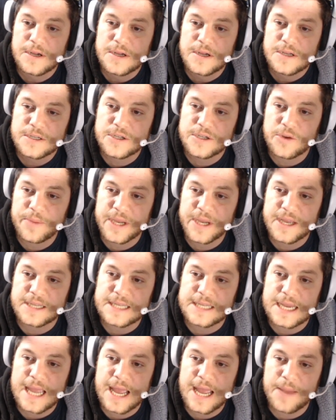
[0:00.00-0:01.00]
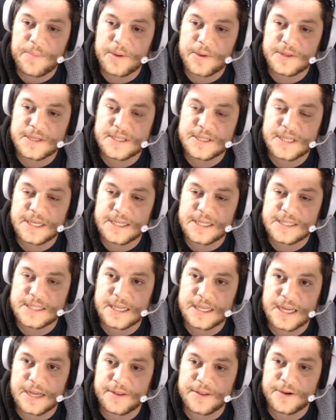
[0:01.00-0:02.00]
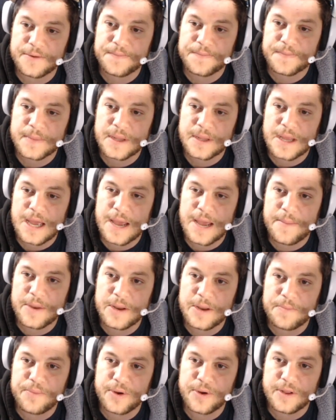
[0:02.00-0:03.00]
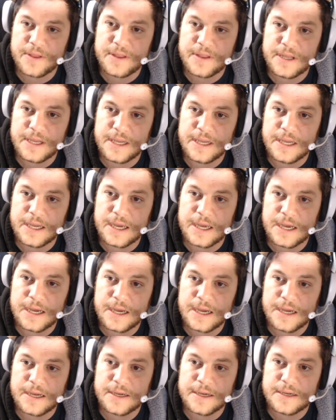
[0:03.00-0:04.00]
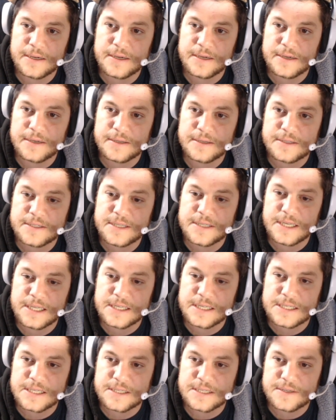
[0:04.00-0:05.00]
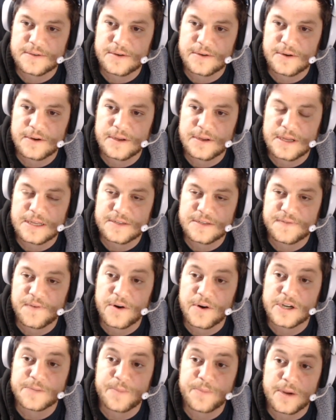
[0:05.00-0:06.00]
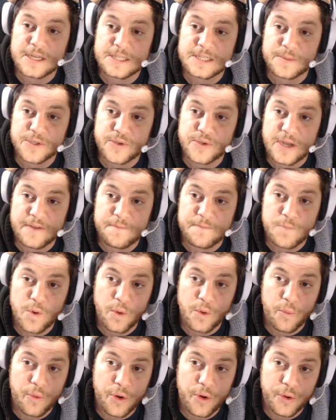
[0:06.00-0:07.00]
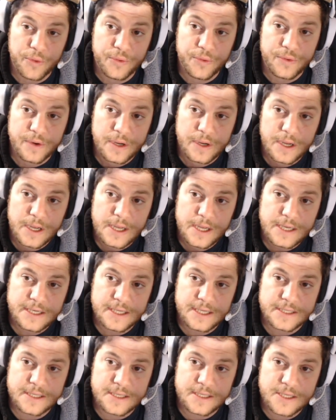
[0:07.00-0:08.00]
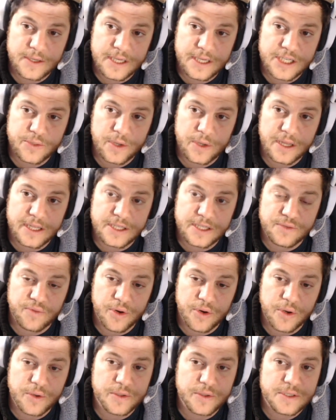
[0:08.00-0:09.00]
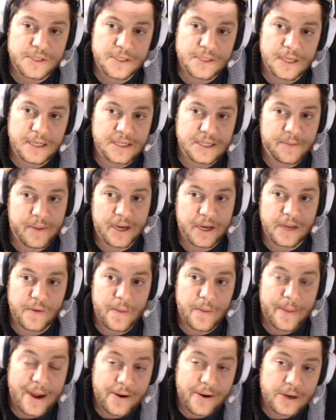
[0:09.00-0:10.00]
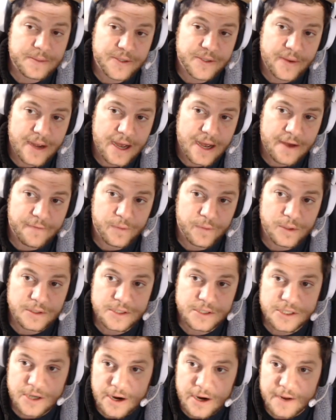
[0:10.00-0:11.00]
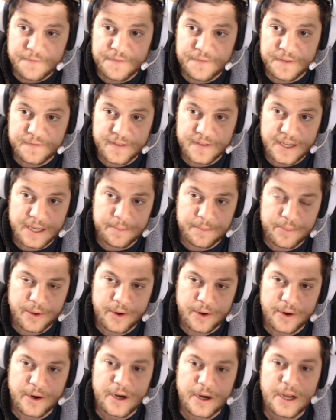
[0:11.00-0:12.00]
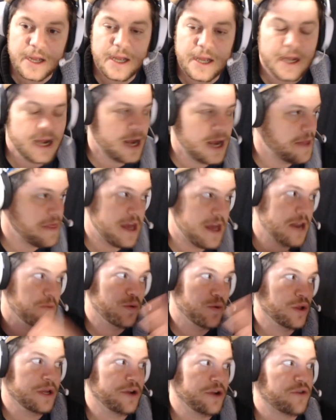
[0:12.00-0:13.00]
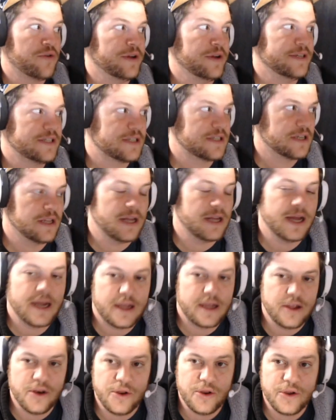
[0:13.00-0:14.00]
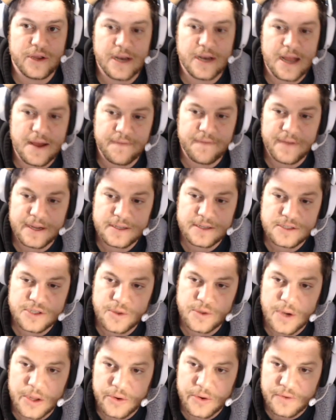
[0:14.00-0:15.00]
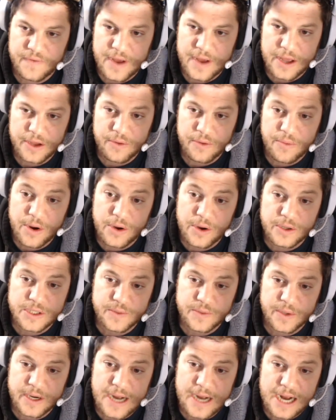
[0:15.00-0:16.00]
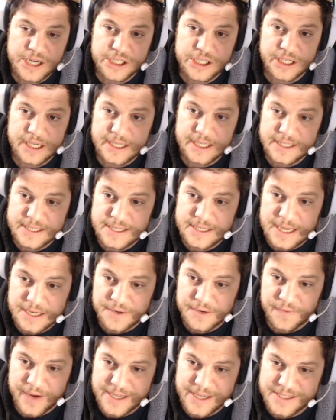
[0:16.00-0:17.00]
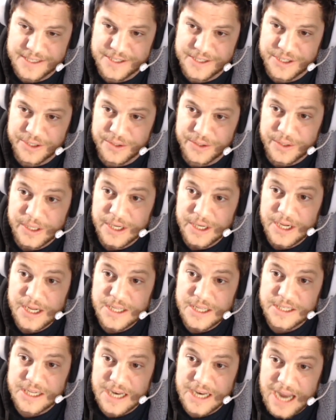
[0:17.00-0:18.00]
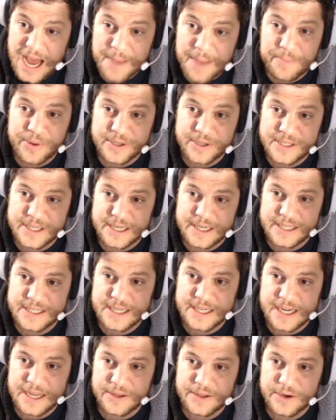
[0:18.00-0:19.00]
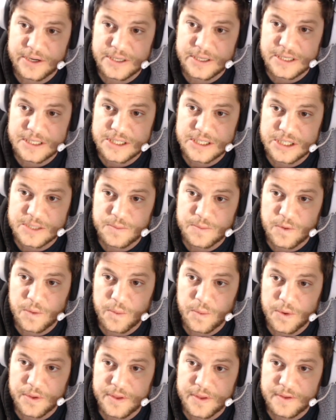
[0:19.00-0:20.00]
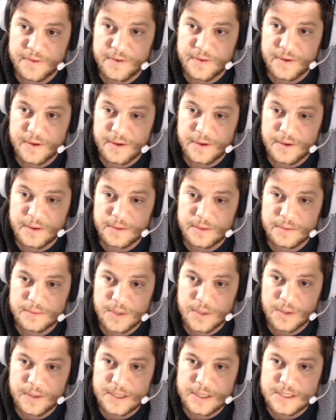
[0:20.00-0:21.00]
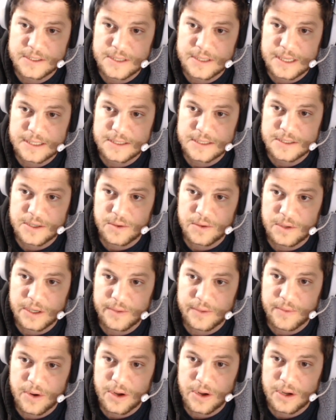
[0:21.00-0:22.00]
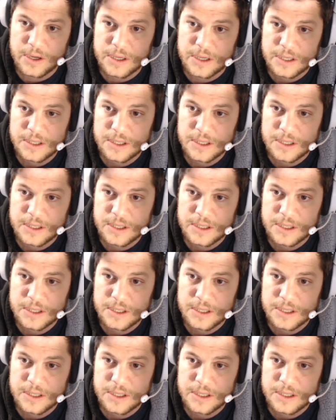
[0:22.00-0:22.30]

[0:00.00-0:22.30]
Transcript: So because I can't put the cities together, I'm going to put the cities as far as possible so I have more road distance. So each one of these roads, depending on what power-ups you have, will start at 15 per, and then it will increase to like, you can have like 200 value roads where it actually incentivizes you to not put cities together because it's just more worth it to, well, that's totally wrong.